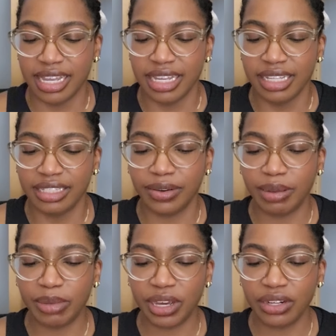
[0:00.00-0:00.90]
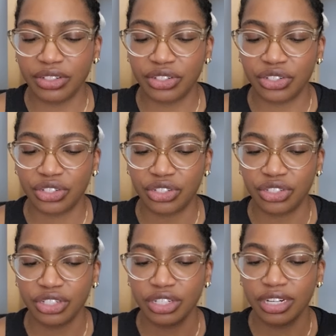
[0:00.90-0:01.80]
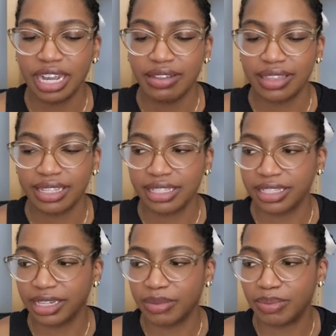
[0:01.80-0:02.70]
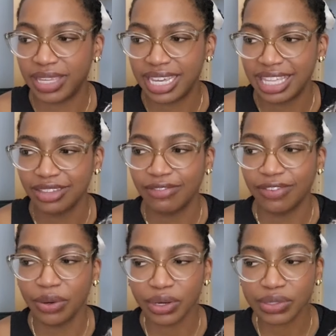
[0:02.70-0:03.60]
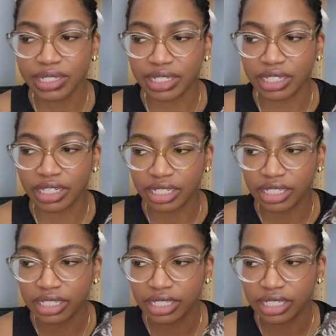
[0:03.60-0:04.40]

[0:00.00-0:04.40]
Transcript: So I'm not sure how this is gonna be. The photos look